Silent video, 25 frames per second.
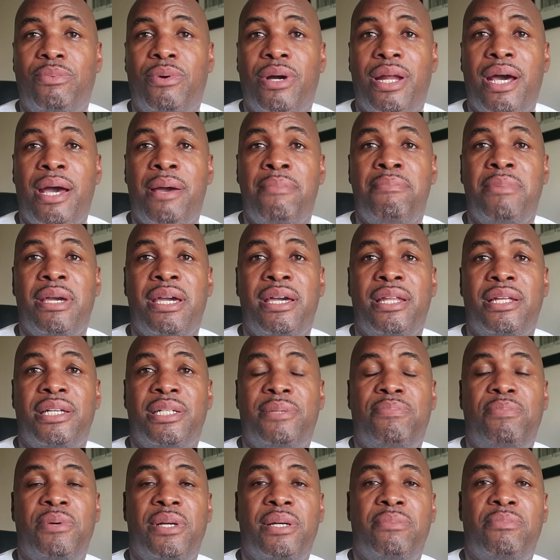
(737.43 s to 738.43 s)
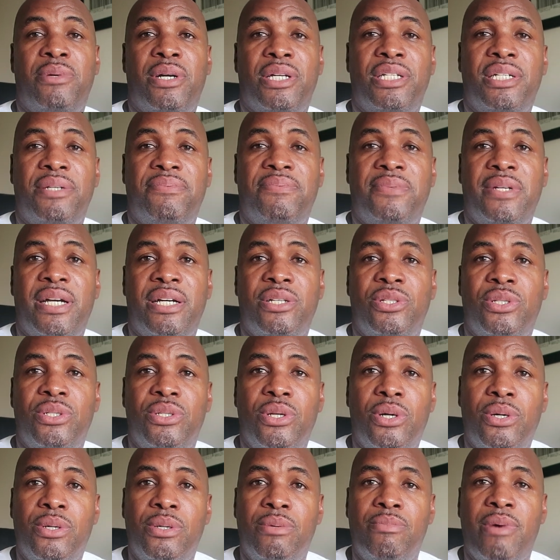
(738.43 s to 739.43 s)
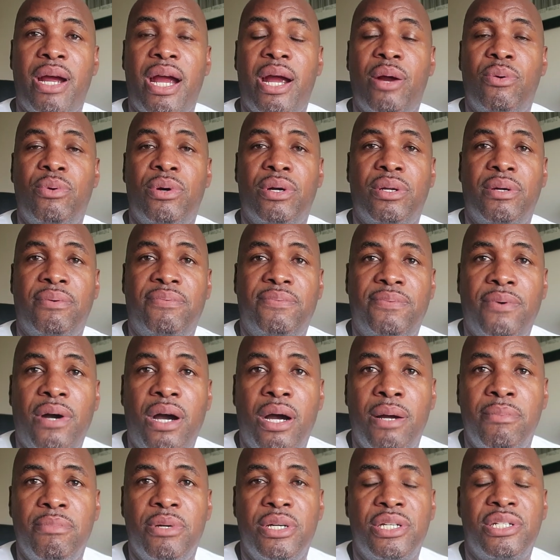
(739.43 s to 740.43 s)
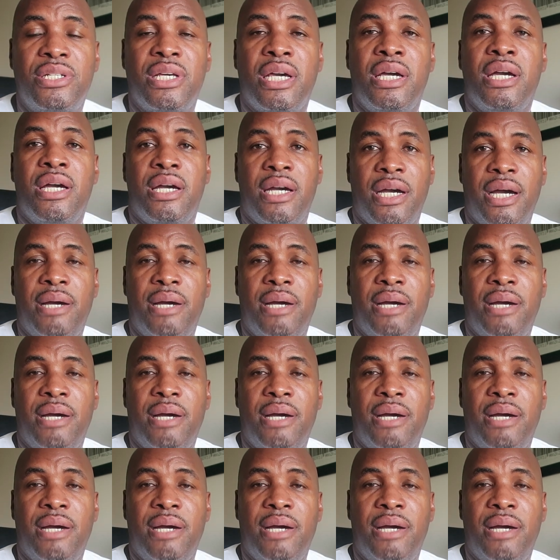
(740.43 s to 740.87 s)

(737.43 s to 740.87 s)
What I mean is pretty much if there's no marijuana farmers,